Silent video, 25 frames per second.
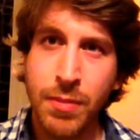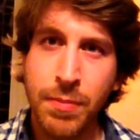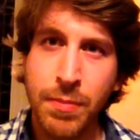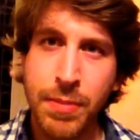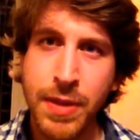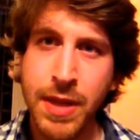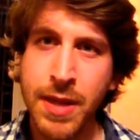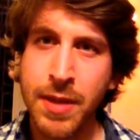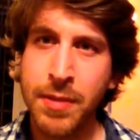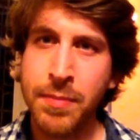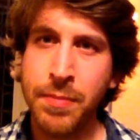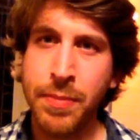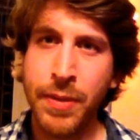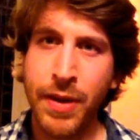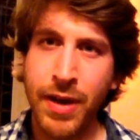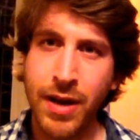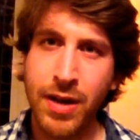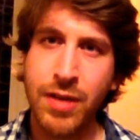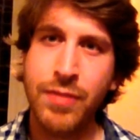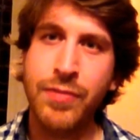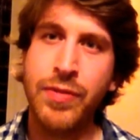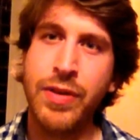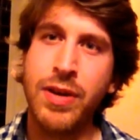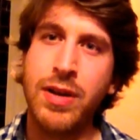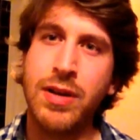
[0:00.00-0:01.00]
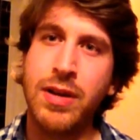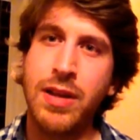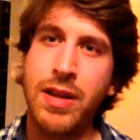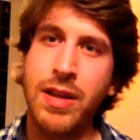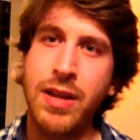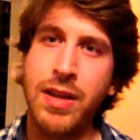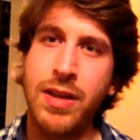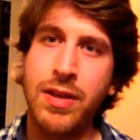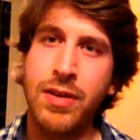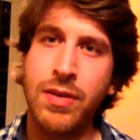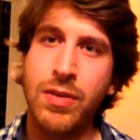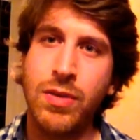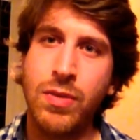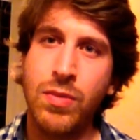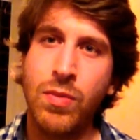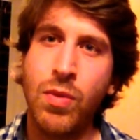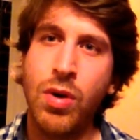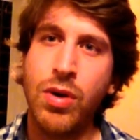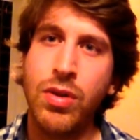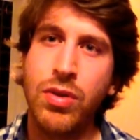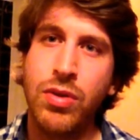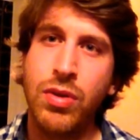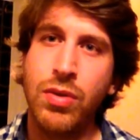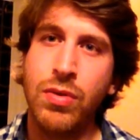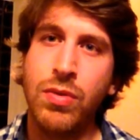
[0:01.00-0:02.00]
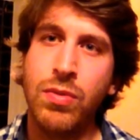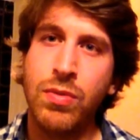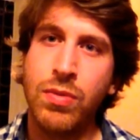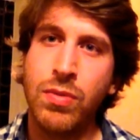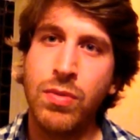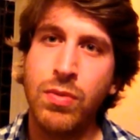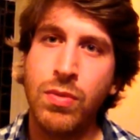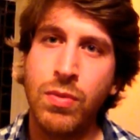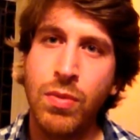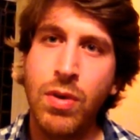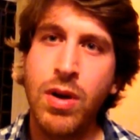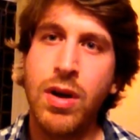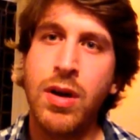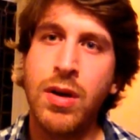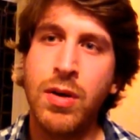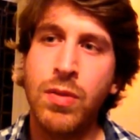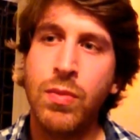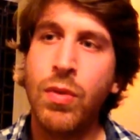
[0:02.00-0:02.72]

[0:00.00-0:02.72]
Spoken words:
being perfectly what you were,